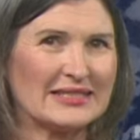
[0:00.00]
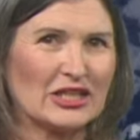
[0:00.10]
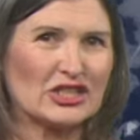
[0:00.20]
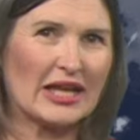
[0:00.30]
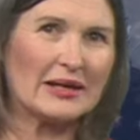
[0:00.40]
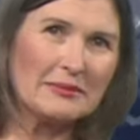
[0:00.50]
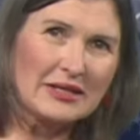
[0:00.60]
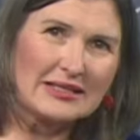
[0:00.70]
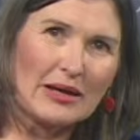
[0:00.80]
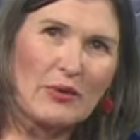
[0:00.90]
sunshine
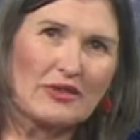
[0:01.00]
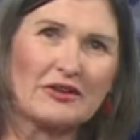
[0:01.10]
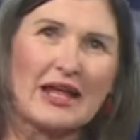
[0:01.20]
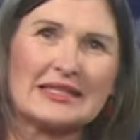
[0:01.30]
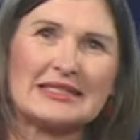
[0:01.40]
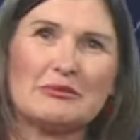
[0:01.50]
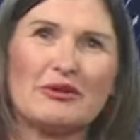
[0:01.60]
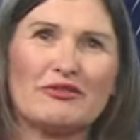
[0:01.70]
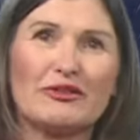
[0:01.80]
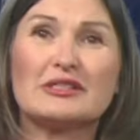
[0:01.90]
because that weather front has to
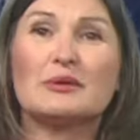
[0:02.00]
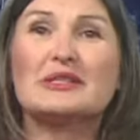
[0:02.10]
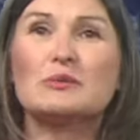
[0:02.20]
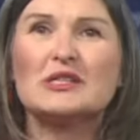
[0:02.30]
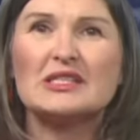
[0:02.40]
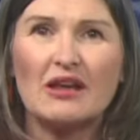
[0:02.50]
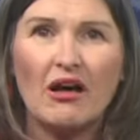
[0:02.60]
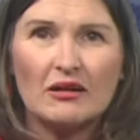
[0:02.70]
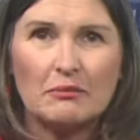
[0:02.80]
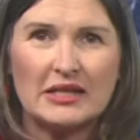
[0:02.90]
move through. So as we
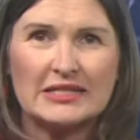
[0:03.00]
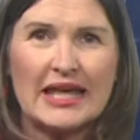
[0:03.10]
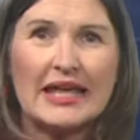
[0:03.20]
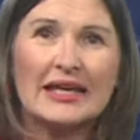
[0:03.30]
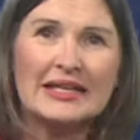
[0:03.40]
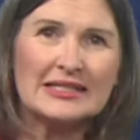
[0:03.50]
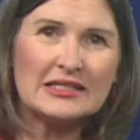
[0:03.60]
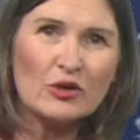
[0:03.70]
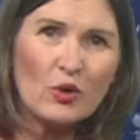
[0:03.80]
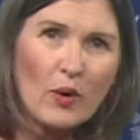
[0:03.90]
start Monday,
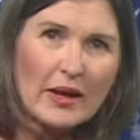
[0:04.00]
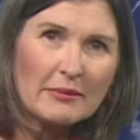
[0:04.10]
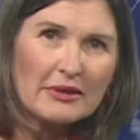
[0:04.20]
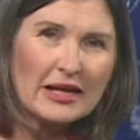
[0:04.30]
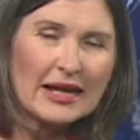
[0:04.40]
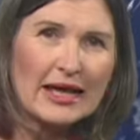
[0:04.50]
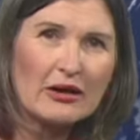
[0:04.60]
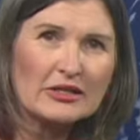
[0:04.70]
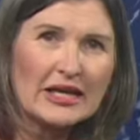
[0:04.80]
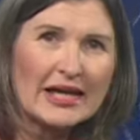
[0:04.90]
still quite a bit of
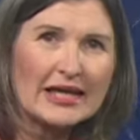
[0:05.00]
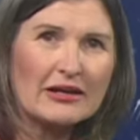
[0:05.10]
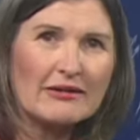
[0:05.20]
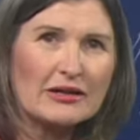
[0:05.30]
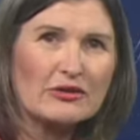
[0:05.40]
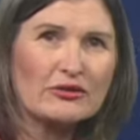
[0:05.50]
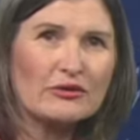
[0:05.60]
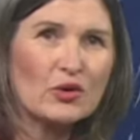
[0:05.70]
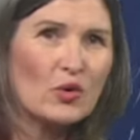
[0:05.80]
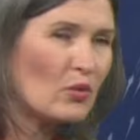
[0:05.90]
cloud hanging around through
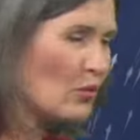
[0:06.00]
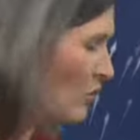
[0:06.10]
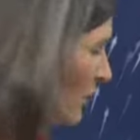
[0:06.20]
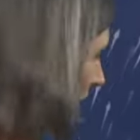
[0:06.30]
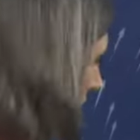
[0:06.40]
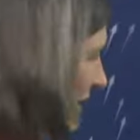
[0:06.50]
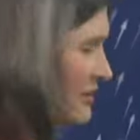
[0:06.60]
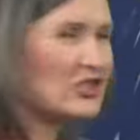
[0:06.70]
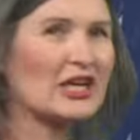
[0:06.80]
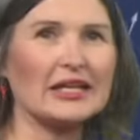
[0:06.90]
Cornwall
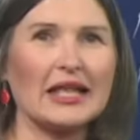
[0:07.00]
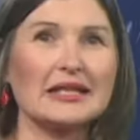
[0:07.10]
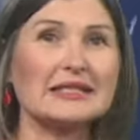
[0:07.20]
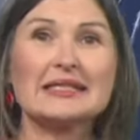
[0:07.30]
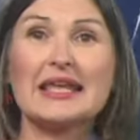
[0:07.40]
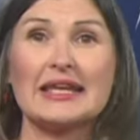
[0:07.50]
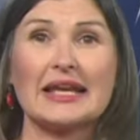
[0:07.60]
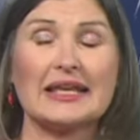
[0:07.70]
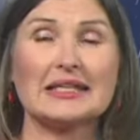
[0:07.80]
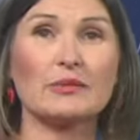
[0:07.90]
and the Channel Islands, and then it
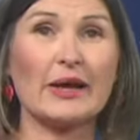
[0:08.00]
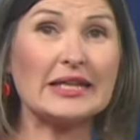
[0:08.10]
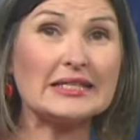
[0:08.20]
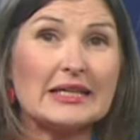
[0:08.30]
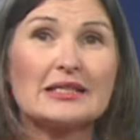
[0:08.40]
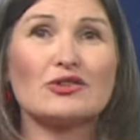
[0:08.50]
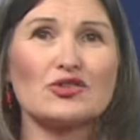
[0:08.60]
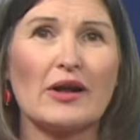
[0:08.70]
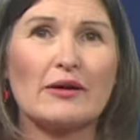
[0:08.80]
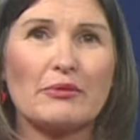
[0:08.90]
clears away and it does look
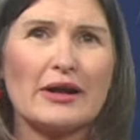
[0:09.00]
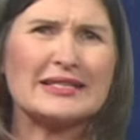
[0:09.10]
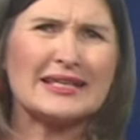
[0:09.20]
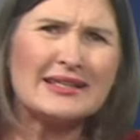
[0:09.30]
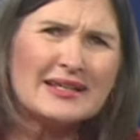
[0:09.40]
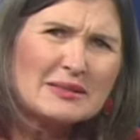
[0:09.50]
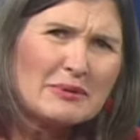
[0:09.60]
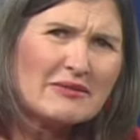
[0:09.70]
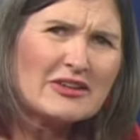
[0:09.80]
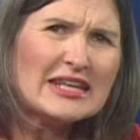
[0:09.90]
dry and brighter.
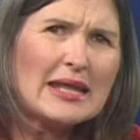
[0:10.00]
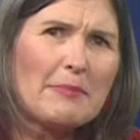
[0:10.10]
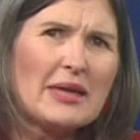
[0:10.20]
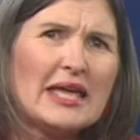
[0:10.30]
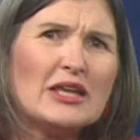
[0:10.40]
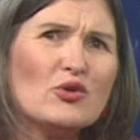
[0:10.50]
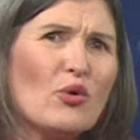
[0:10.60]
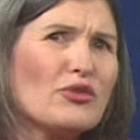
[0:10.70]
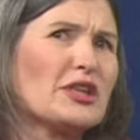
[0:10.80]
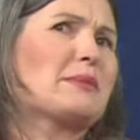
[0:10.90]
Bit of a nippy
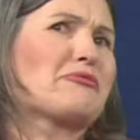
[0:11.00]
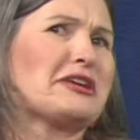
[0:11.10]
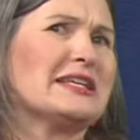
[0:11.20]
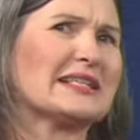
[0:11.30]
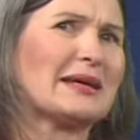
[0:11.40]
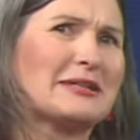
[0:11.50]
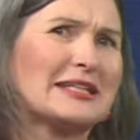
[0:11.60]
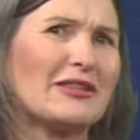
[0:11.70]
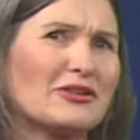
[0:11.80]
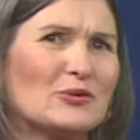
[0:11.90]
northerly breeze coming
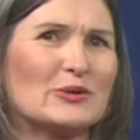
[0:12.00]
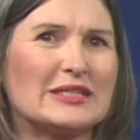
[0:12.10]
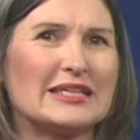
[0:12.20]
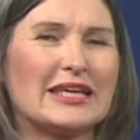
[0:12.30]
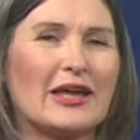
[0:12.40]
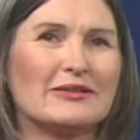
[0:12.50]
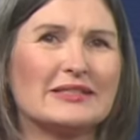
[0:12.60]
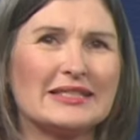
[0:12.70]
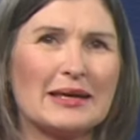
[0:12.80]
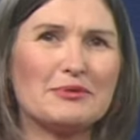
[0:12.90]
down the North Sea
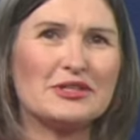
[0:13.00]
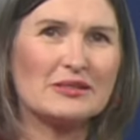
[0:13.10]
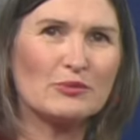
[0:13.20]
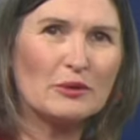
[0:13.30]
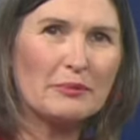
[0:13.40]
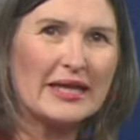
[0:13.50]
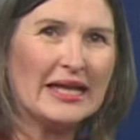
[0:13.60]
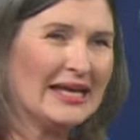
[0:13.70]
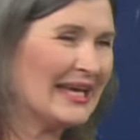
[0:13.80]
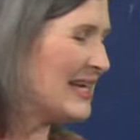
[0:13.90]
coast, and temperatures will be
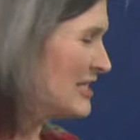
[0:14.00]
a